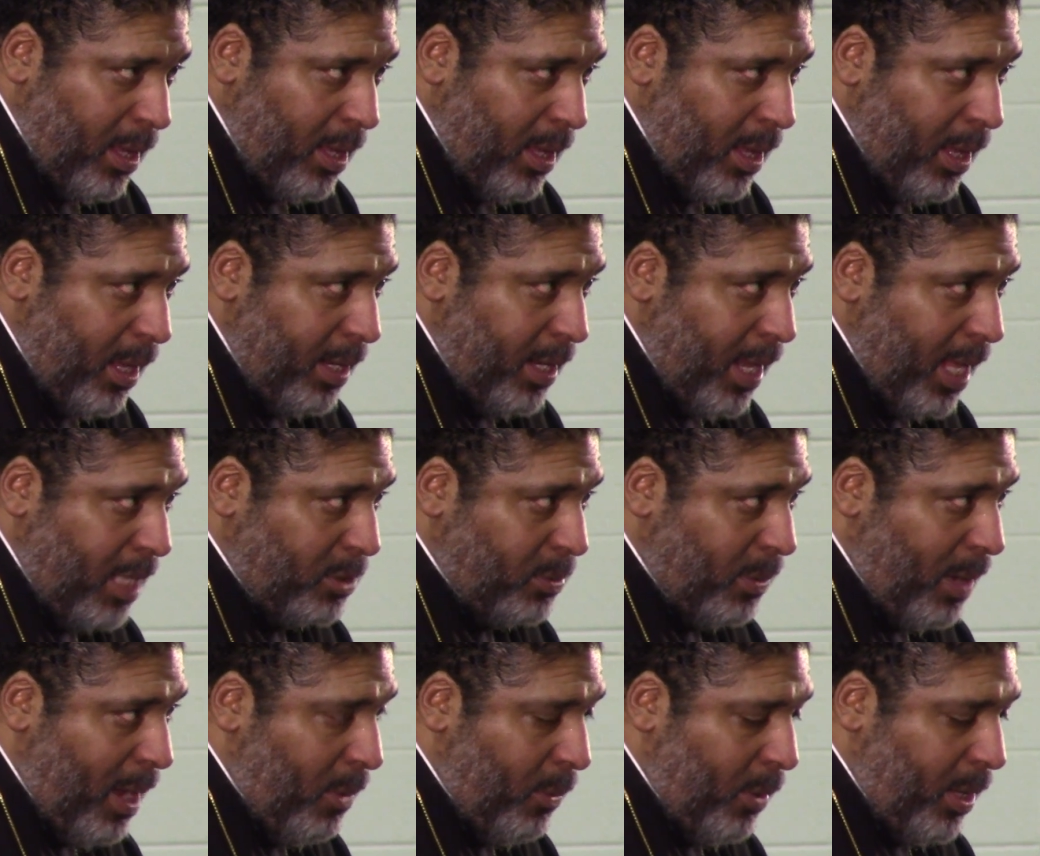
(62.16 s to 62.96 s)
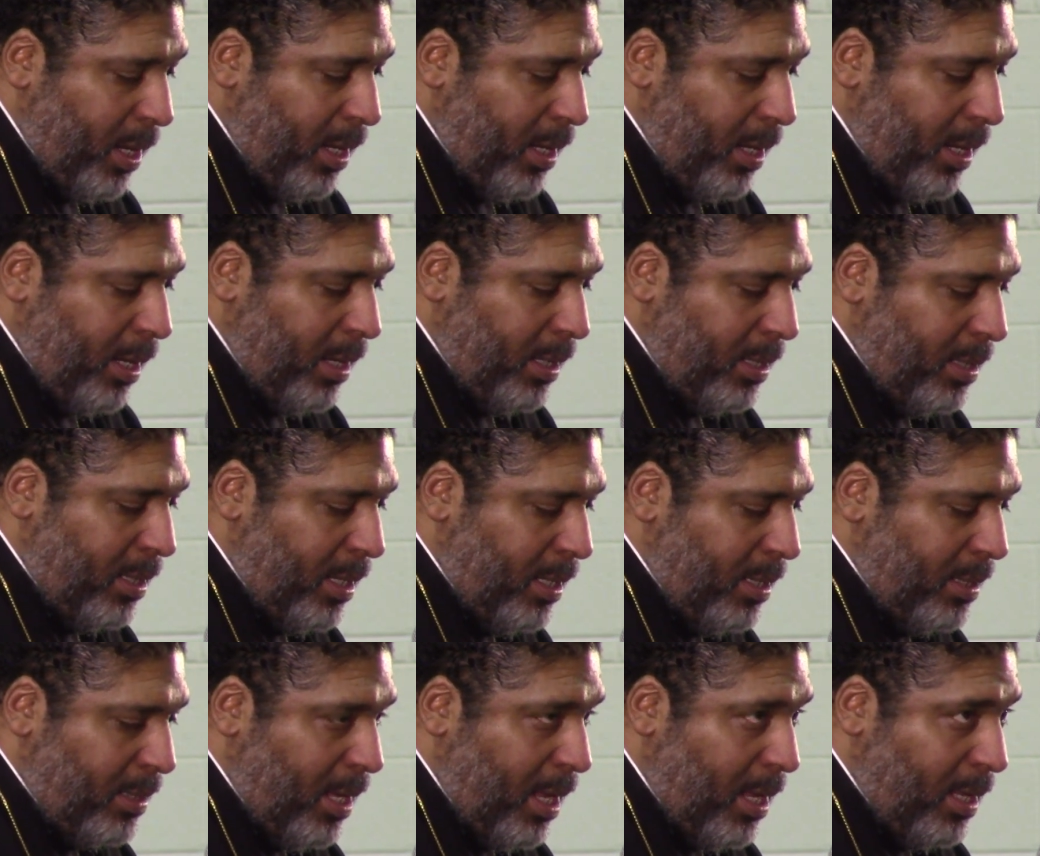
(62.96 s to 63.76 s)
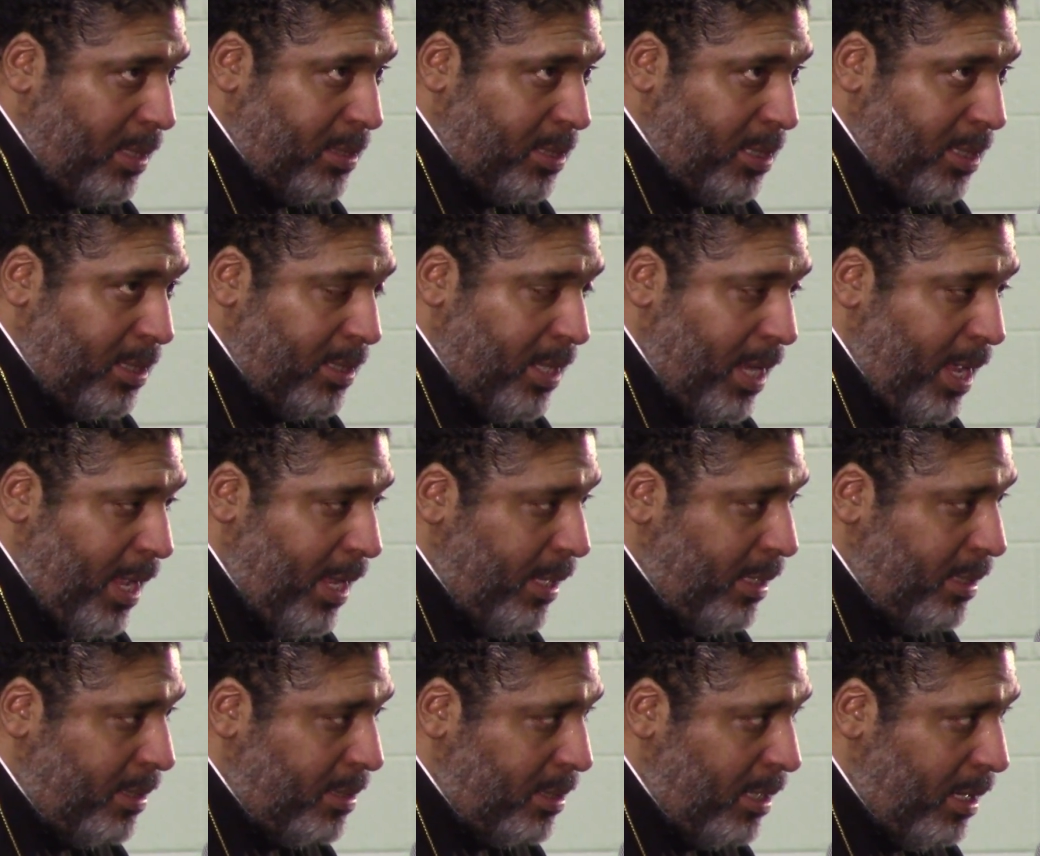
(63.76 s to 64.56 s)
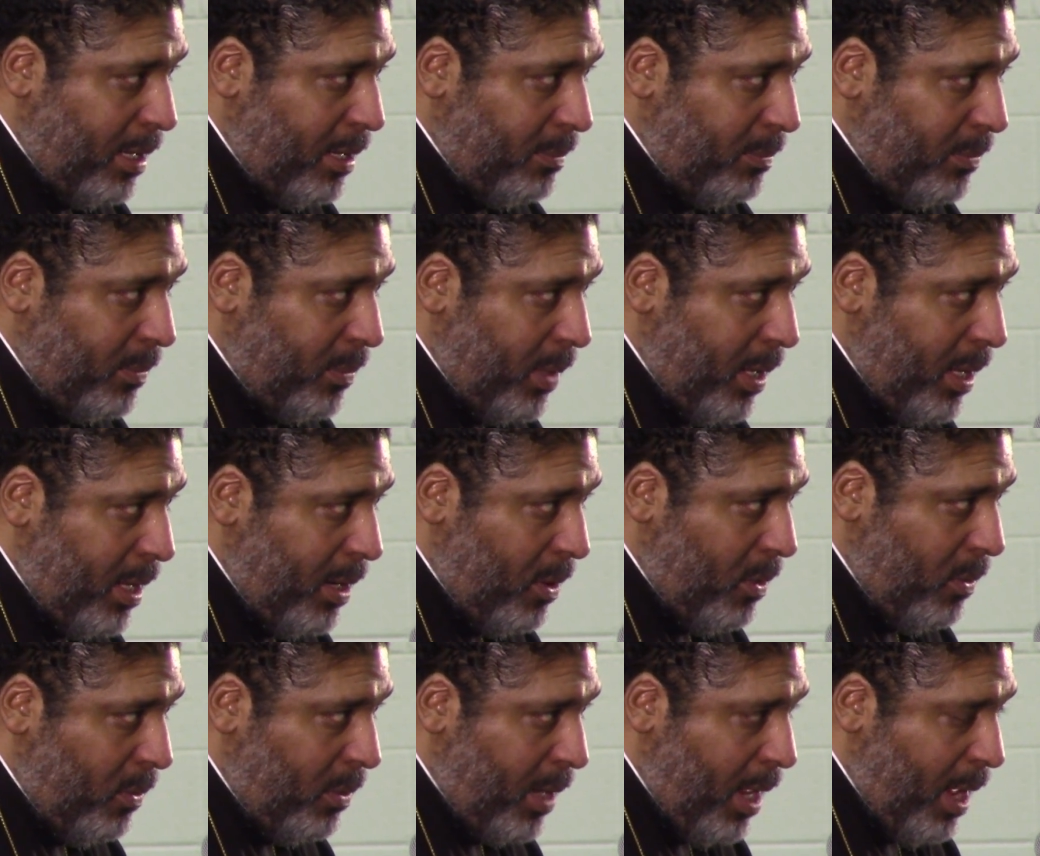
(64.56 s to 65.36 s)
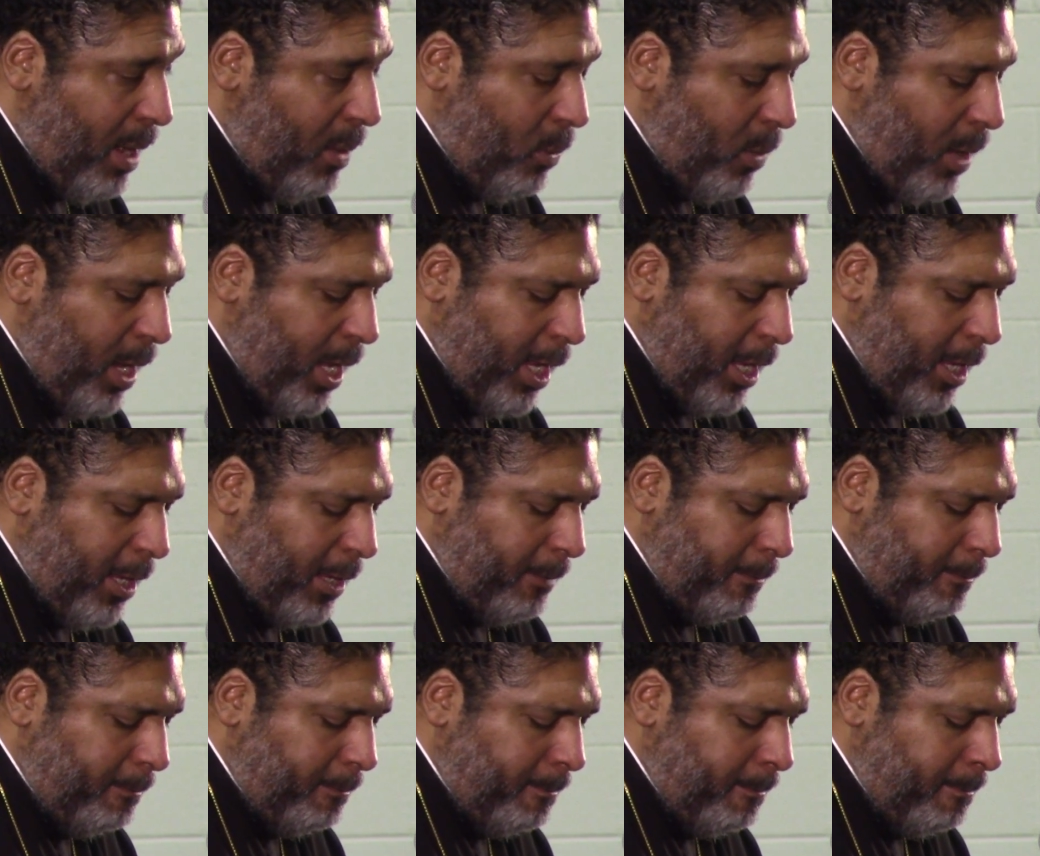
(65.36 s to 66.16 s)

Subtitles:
And that's why we're here tonight on our way.